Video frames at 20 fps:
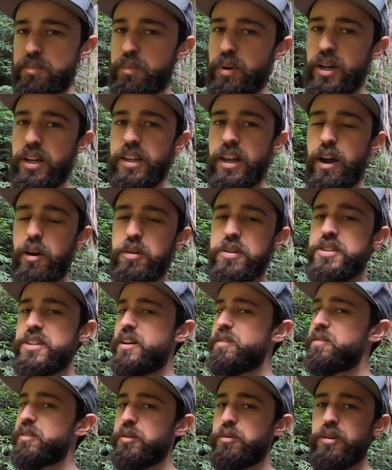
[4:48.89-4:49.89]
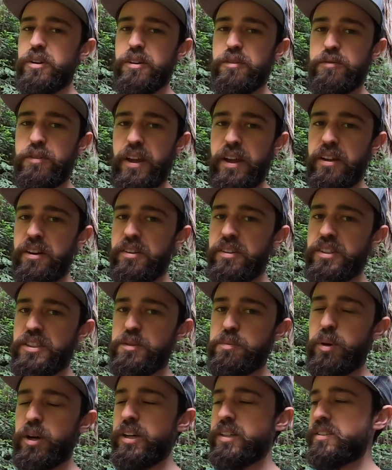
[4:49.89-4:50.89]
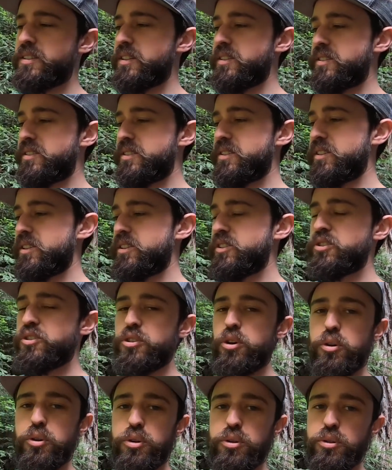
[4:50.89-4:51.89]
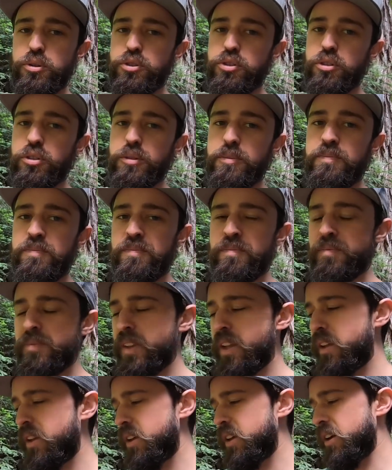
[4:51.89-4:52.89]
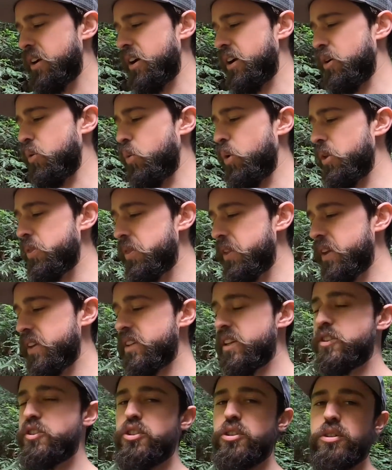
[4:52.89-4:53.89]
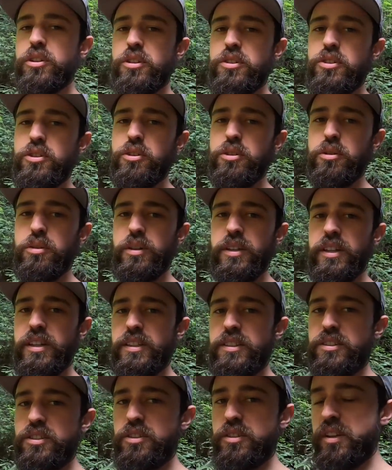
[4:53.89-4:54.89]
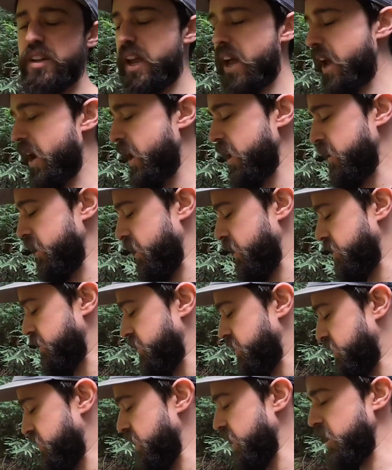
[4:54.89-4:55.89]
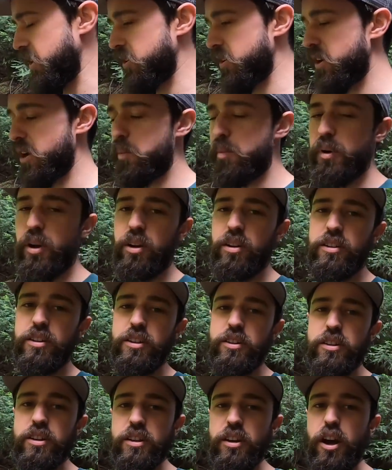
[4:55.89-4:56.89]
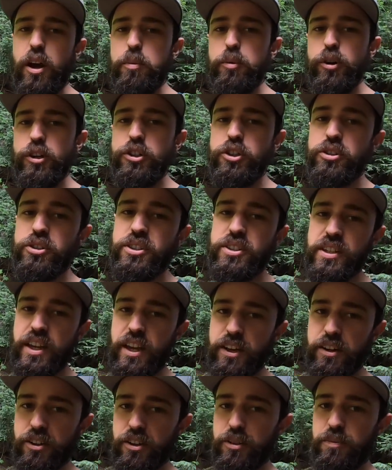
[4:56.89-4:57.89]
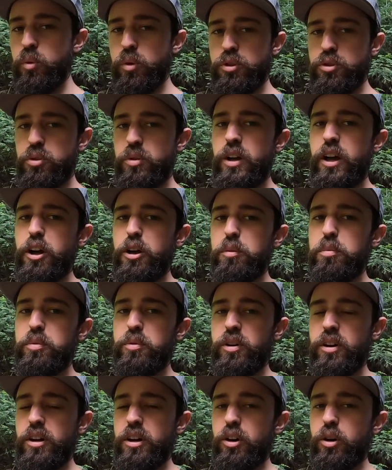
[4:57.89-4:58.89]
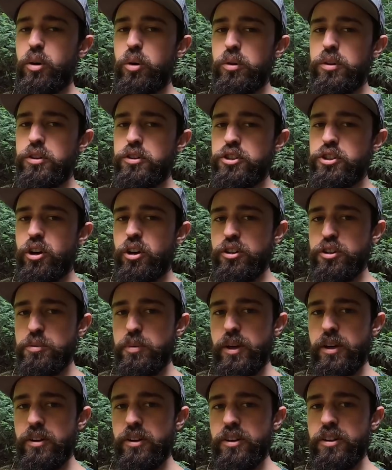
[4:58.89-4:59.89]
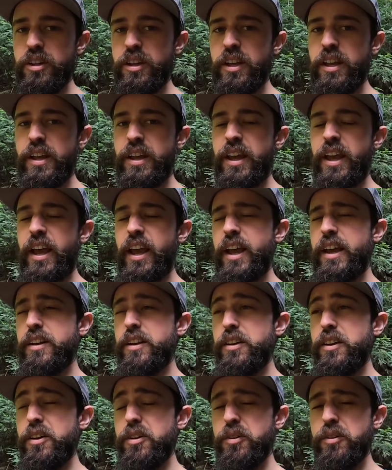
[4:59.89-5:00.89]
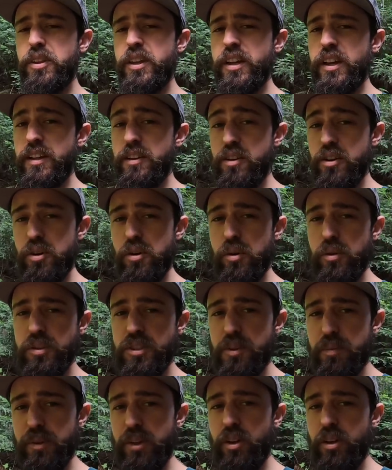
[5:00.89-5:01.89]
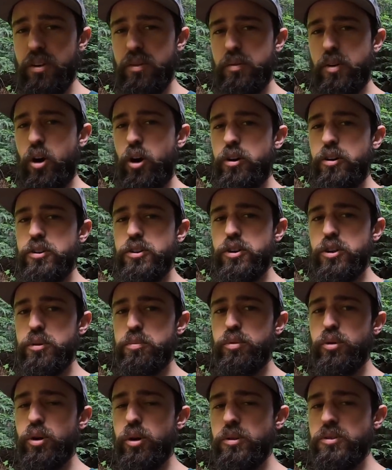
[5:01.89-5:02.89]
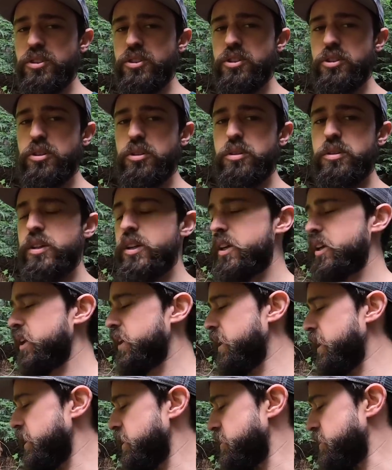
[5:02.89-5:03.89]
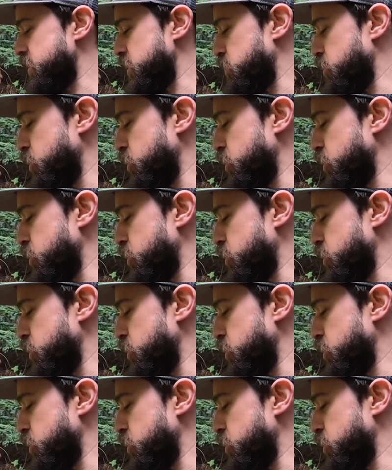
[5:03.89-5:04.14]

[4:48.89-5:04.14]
a fan on these bikes. It's so crucial. One thing that you could do is you could add a You could upgrade your stator, which will help hold the charge better. And another thing I know some of the hard enduro pros do is they